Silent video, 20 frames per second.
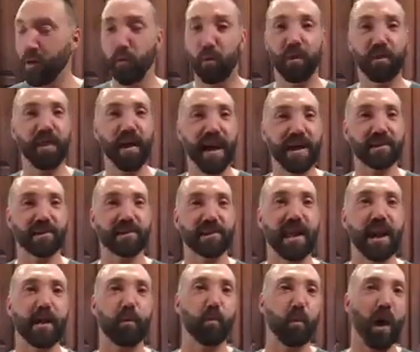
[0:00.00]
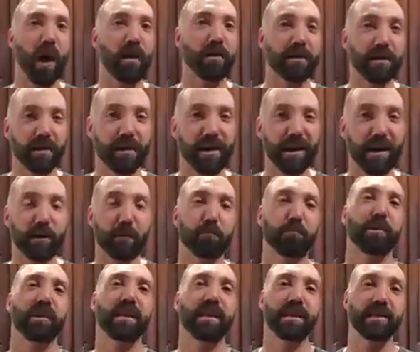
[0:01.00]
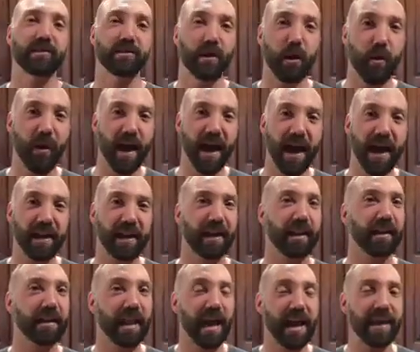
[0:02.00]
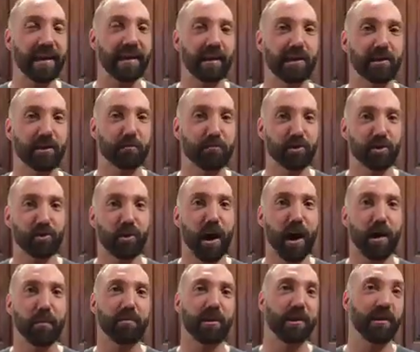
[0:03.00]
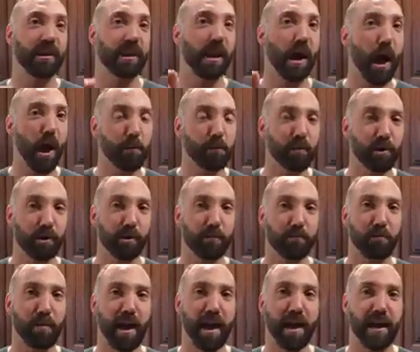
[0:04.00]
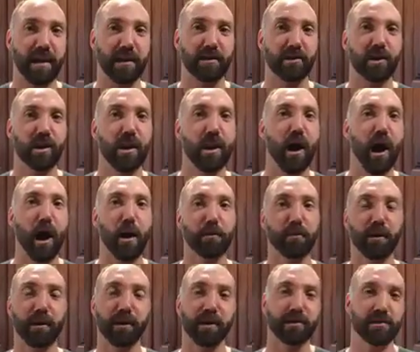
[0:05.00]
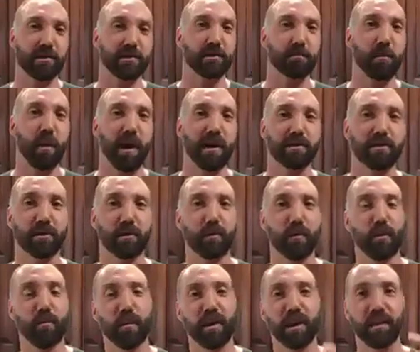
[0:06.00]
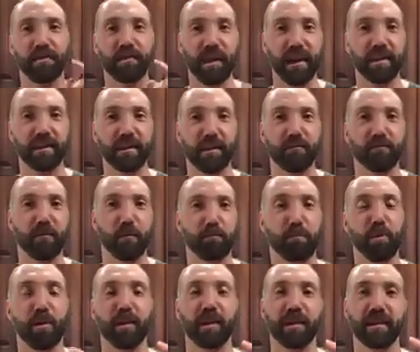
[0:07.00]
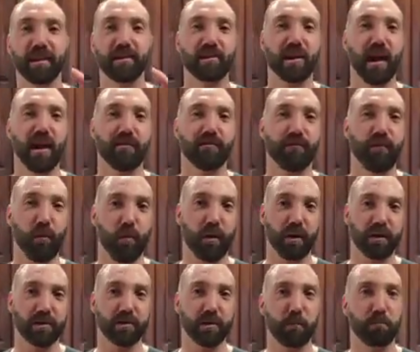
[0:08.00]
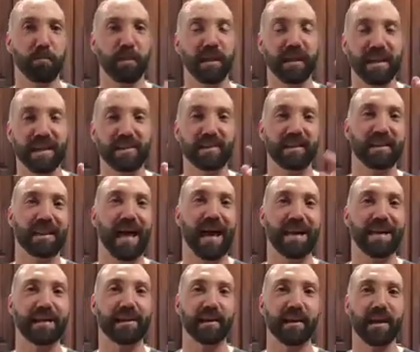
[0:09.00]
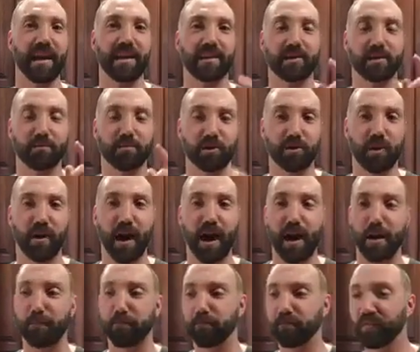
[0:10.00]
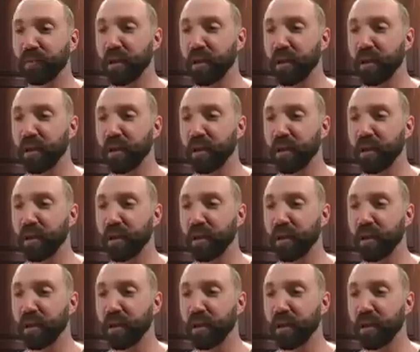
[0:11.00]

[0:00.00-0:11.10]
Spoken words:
With that said, while you're here, please go ahead and like and subscribe to the UpGood page. UpGood is our sponsor, and we want to thank them for putting this on for us. So please like and subscribe.